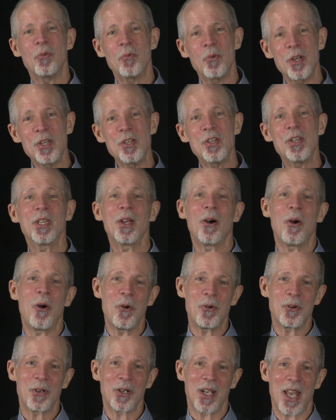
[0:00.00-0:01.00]
wouldn't the
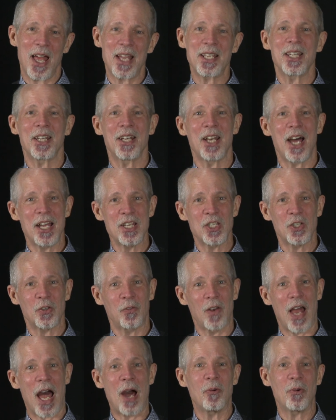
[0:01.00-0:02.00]
ogre like a nice
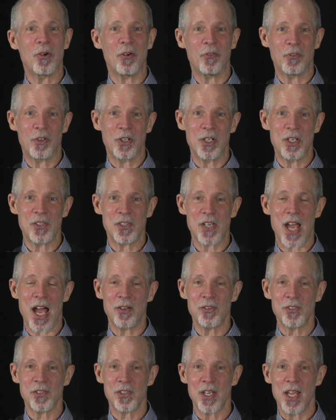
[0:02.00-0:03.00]
flower for his
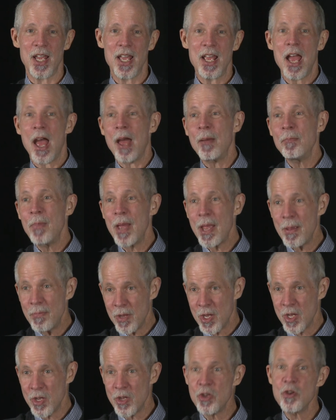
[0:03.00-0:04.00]
house? and
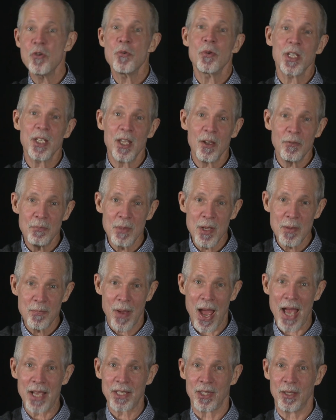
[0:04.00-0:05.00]
maybe you would give me
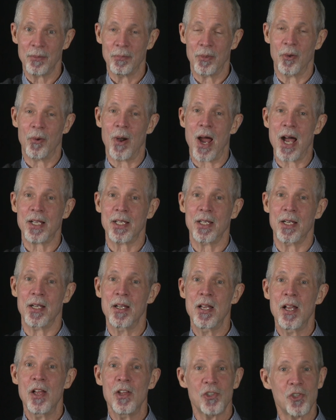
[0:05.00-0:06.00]
back the maraca
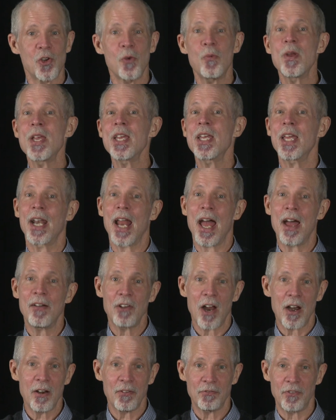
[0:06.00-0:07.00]
so we can
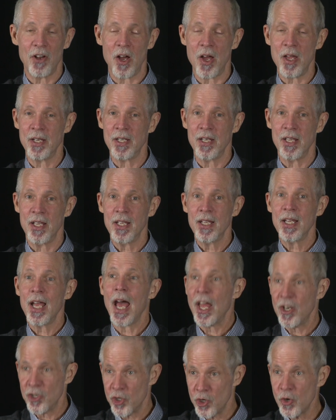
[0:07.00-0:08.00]
have our fun.
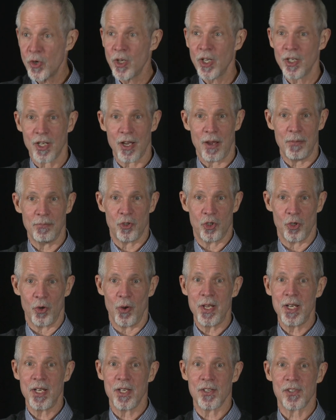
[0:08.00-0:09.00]
And you could come
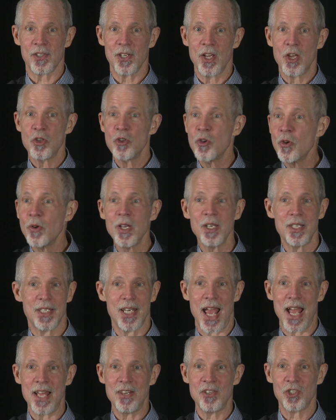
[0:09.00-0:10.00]
join us. You could
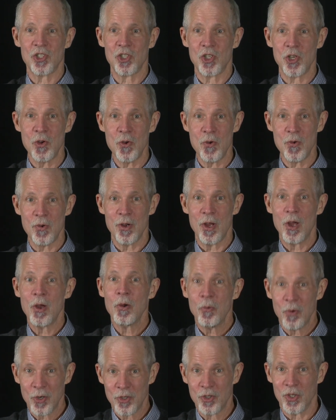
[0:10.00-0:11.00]
dance too.
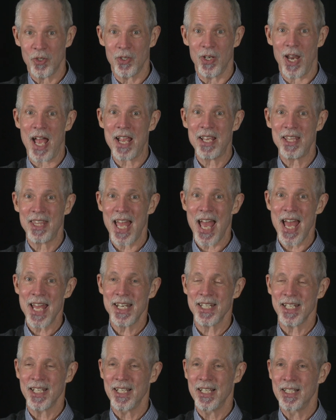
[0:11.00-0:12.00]
Would you like
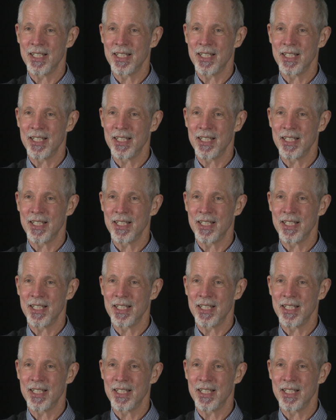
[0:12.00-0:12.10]
that?